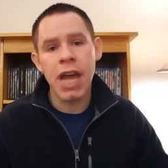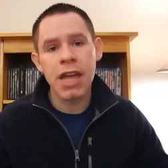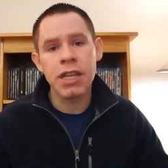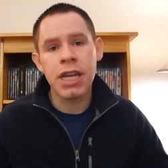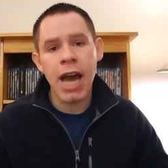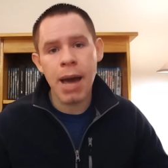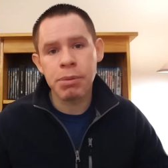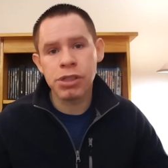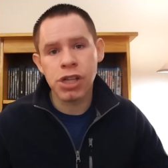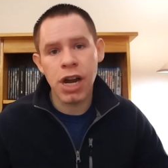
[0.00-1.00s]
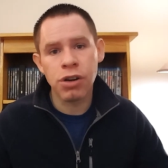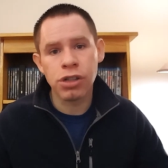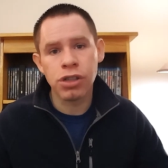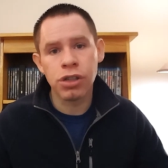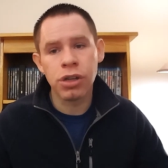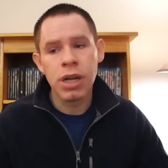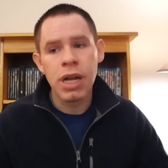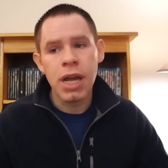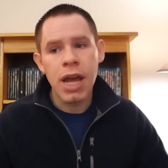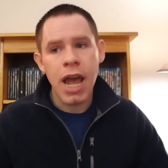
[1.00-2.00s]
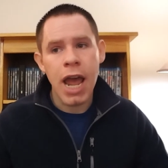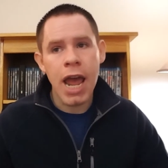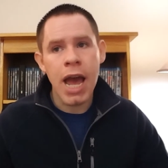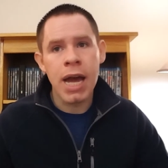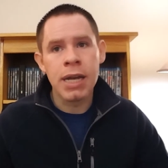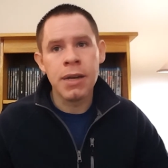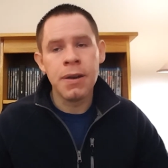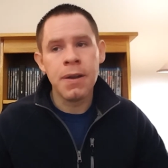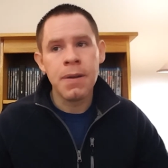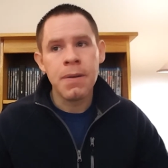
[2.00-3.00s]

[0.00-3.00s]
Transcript: the Anthony Hopkins character and